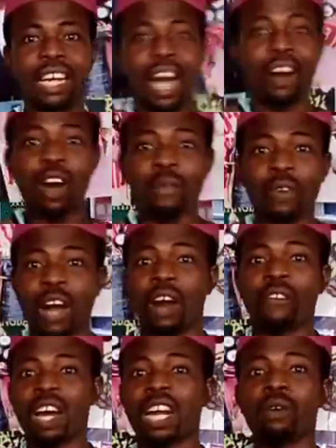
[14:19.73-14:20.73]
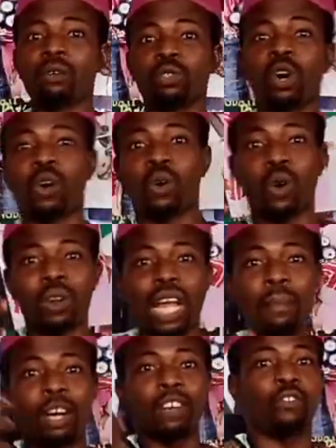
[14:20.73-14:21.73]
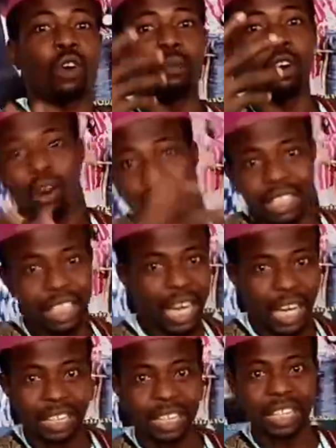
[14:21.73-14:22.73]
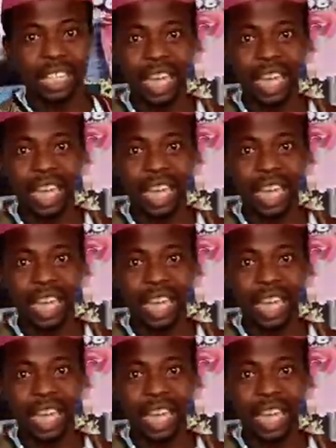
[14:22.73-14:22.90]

our father will not collect money from hunters.